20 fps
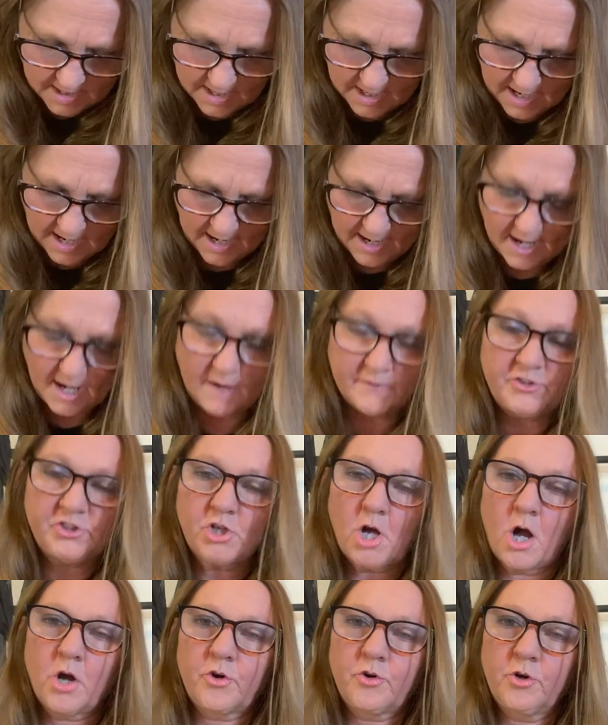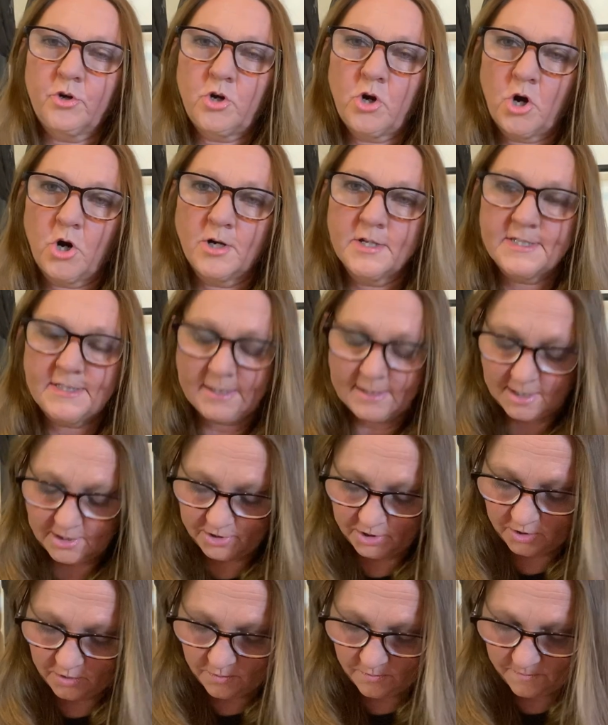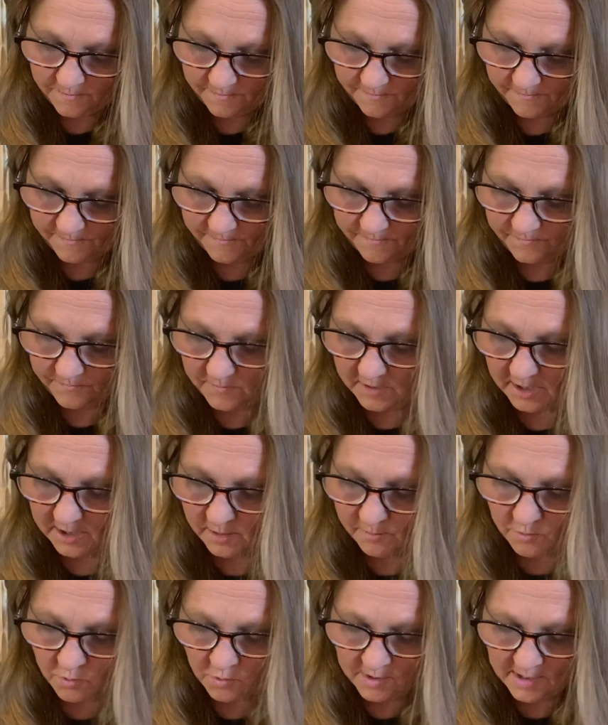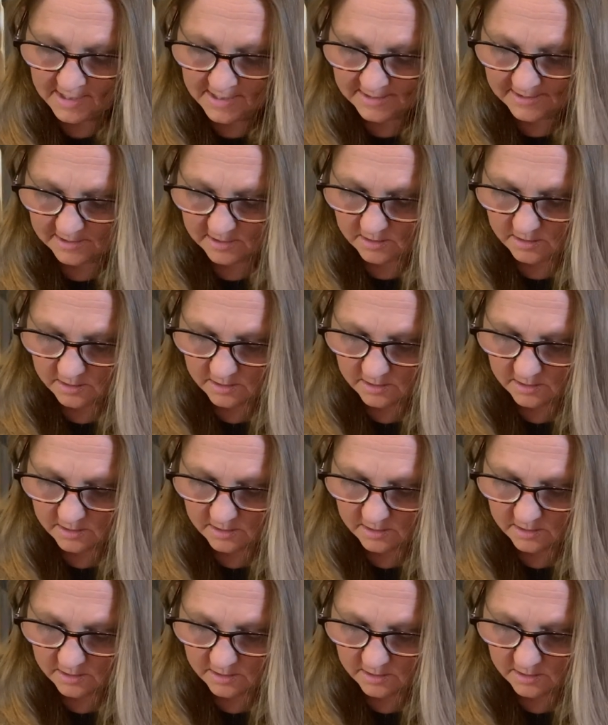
I have chakra cards that I do in the mornings.